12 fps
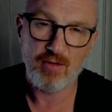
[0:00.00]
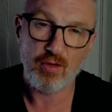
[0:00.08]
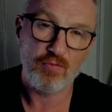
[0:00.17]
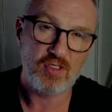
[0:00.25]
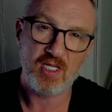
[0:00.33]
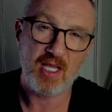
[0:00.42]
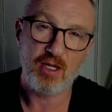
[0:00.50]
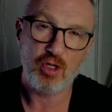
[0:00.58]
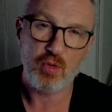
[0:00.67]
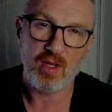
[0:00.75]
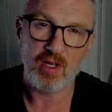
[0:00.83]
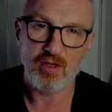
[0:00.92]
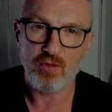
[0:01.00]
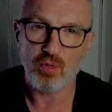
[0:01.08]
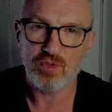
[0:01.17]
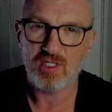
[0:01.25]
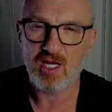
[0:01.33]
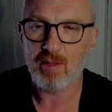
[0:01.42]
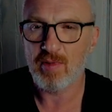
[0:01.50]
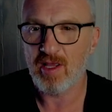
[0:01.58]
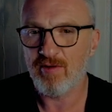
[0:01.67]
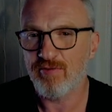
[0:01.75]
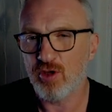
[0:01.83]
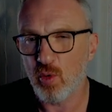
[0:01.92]
Obviously you can do that in your own time
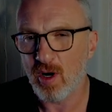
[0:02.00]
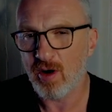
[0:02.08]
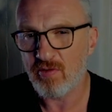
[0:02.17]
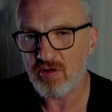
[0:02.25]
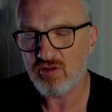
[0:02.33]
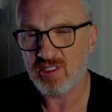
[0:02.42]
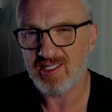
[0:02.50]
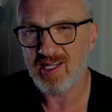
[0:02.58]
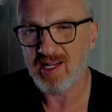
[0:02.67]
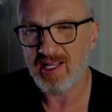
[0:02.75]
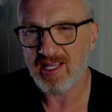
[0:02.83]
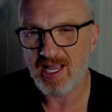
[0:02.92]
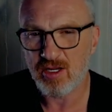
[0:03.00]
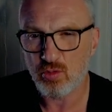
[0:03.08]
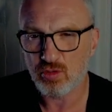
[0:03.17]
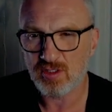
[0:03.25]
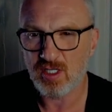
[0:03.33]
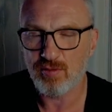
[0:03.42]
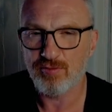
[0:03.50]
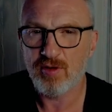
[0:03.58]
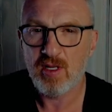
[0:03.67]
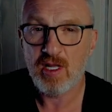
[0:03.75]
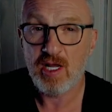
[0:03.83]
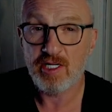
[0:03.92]
if you are interested in getting yourself
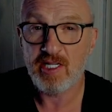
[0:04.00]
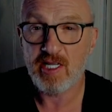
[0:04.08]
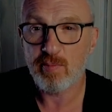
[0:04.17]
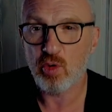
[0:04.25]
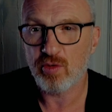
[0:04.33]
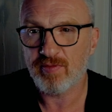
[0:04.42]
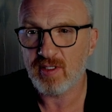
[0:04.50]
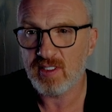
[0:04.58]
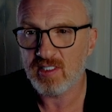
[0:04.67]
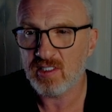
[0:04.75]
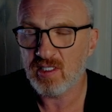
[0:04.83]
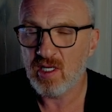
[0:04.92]
a DIMO device,